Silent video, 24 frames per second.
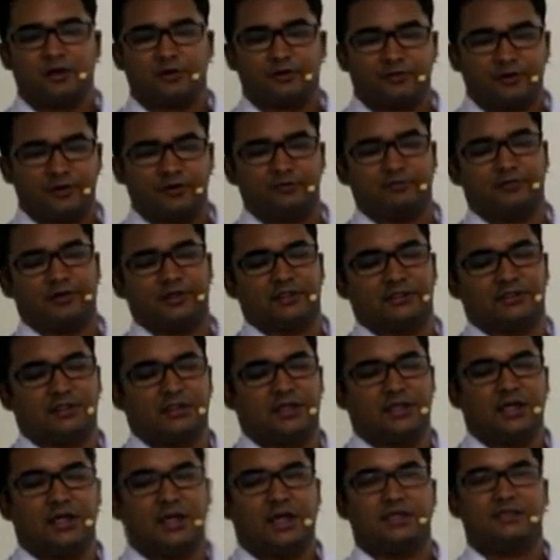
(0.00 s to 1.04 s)
kind of invest.
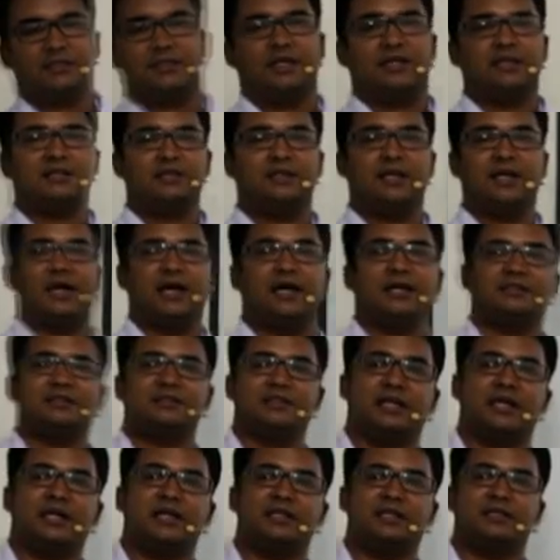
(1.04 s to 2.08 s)
And then they
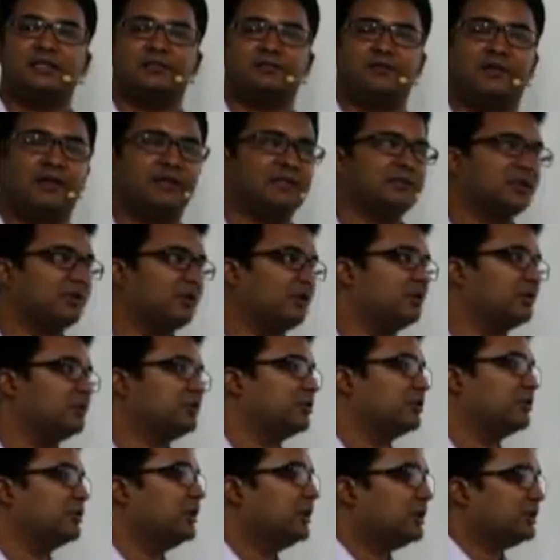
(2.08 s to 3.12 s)
hedge against inflation
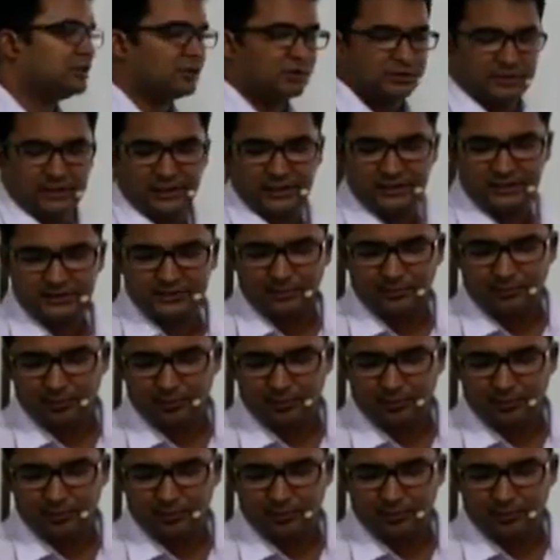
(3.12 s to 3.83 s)
also. So there